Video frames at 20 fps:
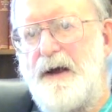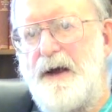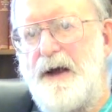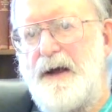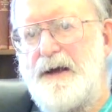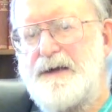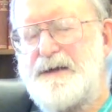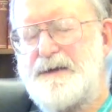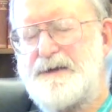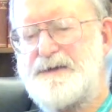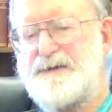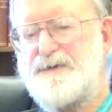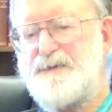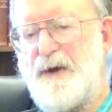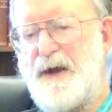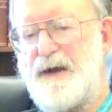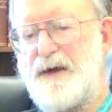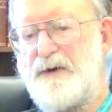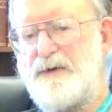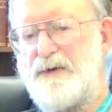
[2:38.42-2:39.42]
and
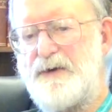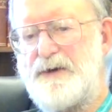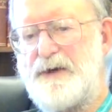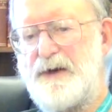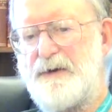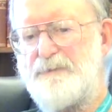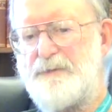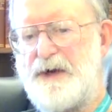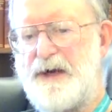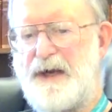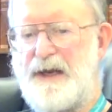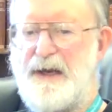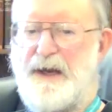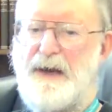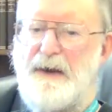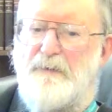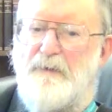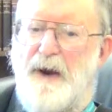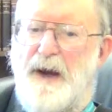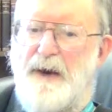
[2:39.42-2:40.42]
spent a good deal,
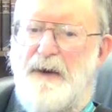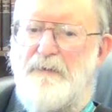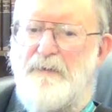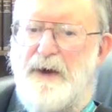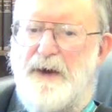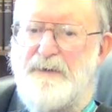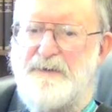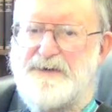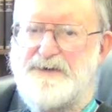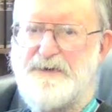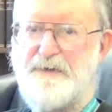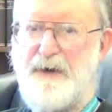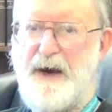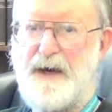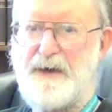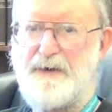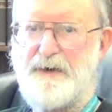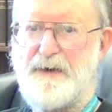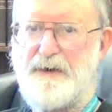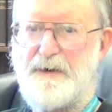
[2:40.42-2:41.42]
particularly when, when he was
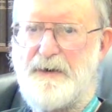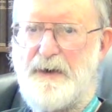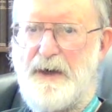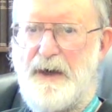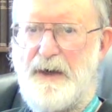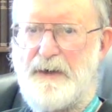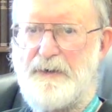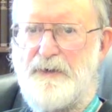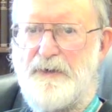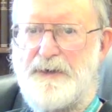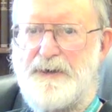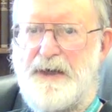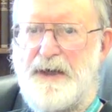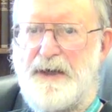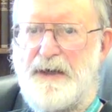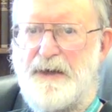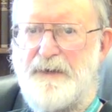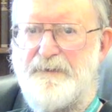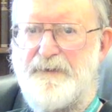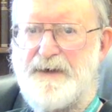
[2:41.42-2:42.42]
director, a good
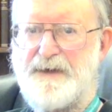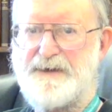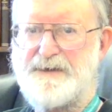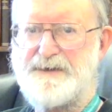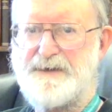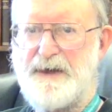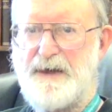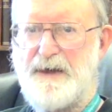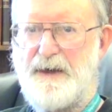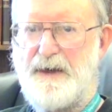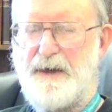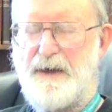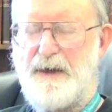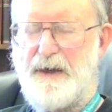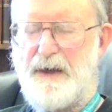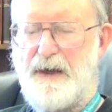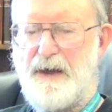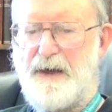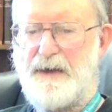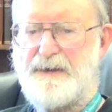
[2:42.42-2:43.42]
deal of his
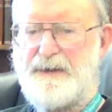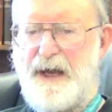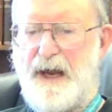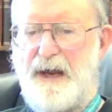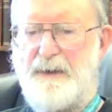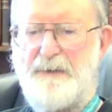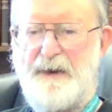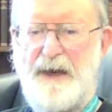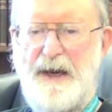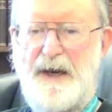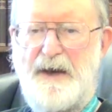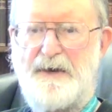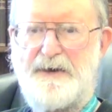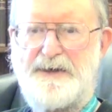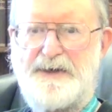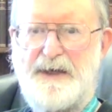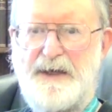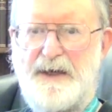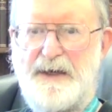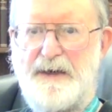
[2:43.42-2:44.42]
uh, time and
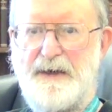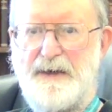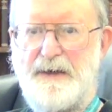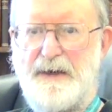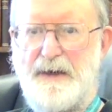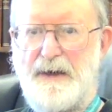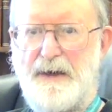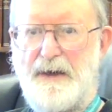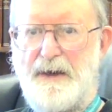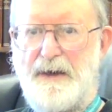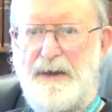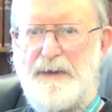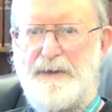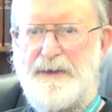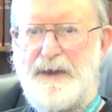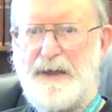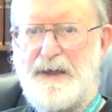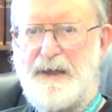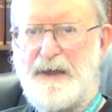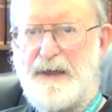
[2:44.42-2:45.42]
energy in
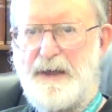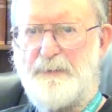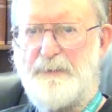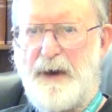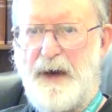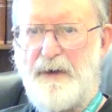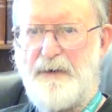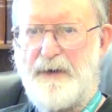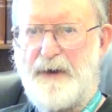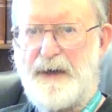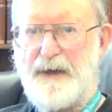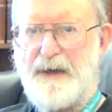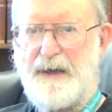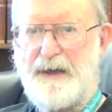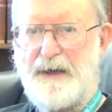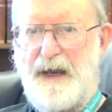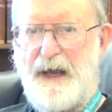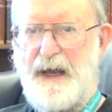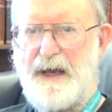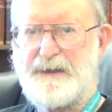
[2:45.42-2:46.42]
thinking about and
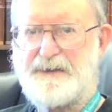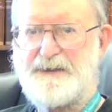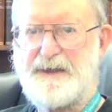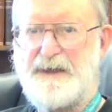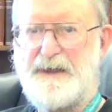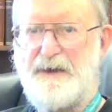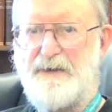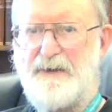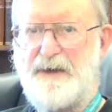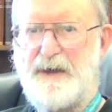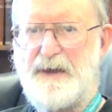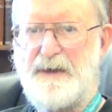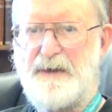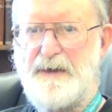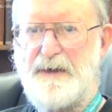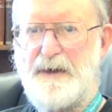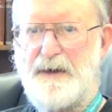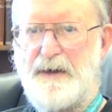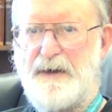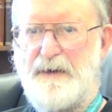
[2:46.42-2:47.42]
in
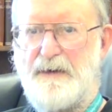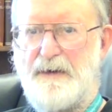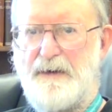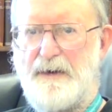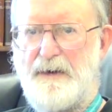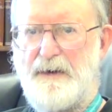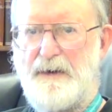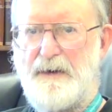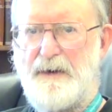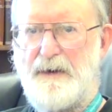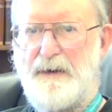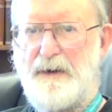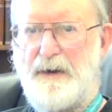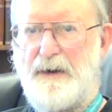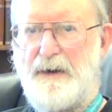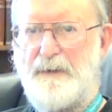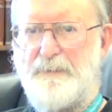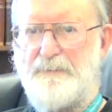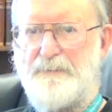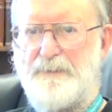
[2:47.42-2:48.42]
executing uh,
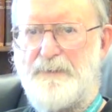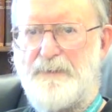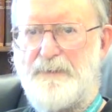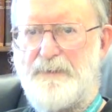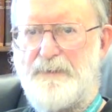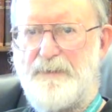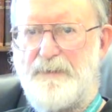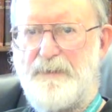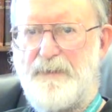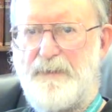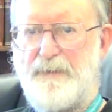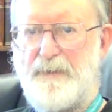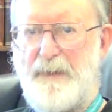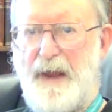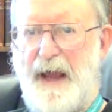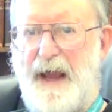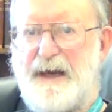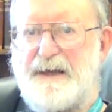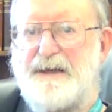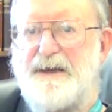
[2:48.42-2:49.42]
um,
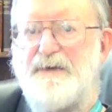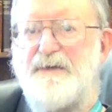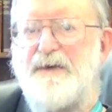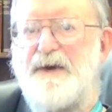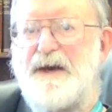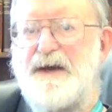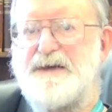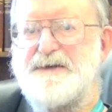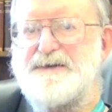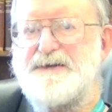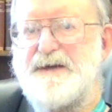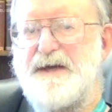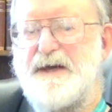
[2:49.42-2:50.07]
activities